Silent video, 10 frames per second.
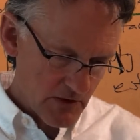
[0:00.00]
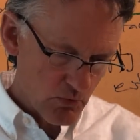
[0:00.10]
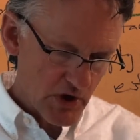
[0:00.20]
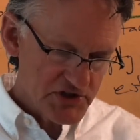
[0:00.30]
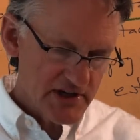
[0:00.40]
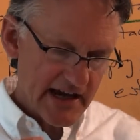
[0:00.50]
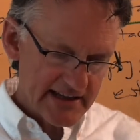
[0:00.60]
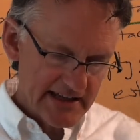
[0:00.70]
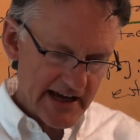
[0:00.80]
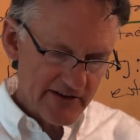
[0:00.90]
What she
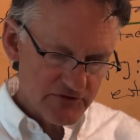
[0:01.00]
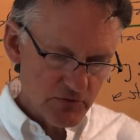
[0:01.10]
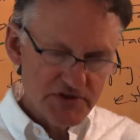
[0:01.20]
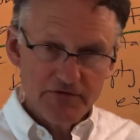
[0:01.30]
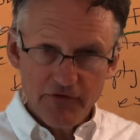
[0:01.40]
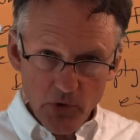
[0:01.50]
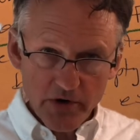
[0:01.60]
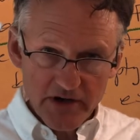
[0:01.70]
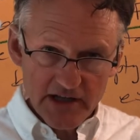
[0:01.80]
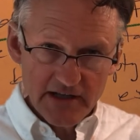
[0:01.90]
had left was
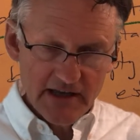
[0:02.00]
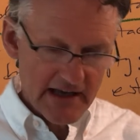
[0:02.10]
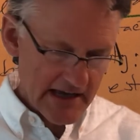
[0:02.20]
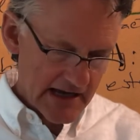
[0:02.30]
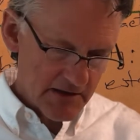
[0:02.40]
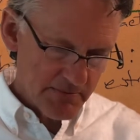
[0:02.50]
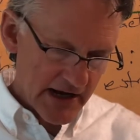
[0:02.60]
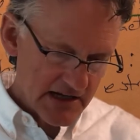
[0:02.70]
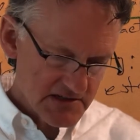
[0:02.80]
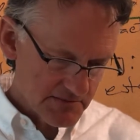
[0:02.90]
foreign and
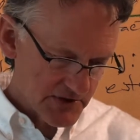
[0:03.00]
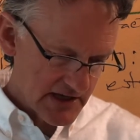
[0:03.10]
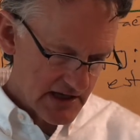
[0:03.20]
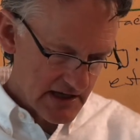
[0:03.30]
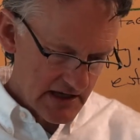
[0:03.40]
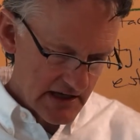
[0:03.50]
possibly